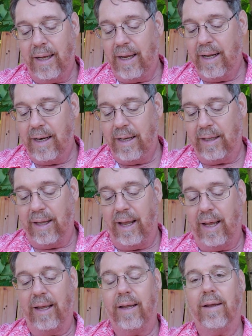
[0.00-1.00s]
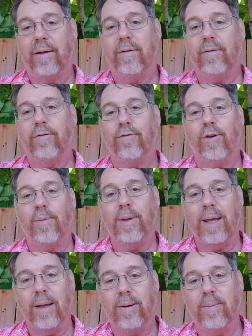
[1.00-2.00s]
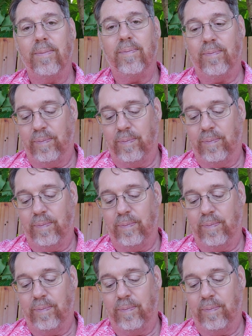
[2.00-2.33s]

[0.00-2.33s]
anything from Him,